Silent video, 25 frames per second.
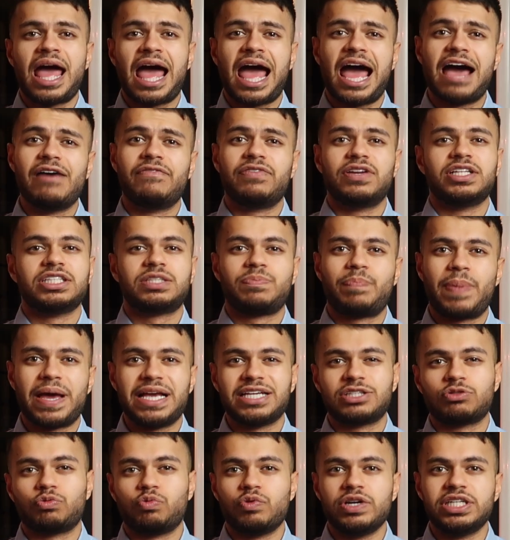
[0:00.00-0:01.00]

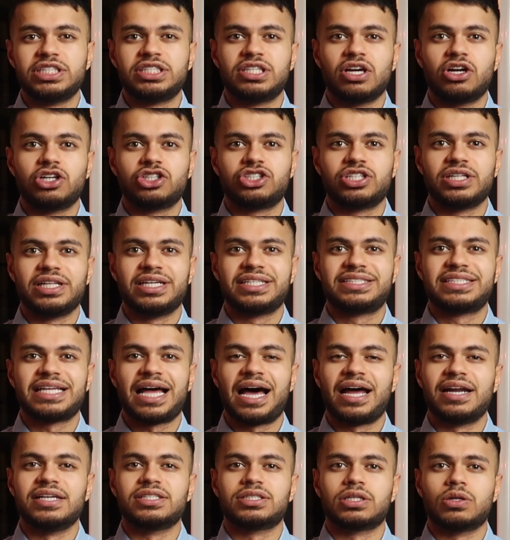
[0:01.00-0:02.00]
evidence-based research of this,
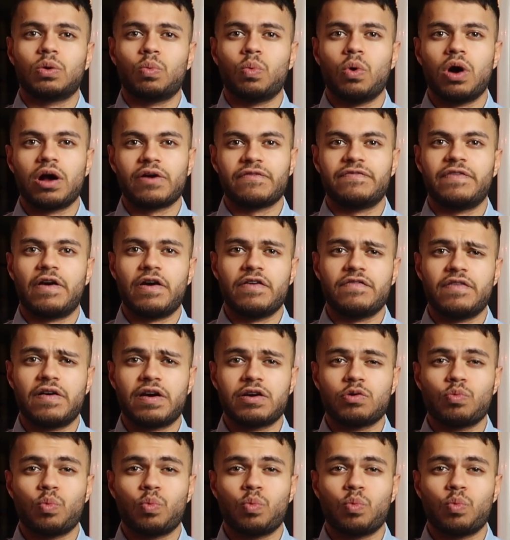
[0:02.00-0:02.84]
and it's going to work very, very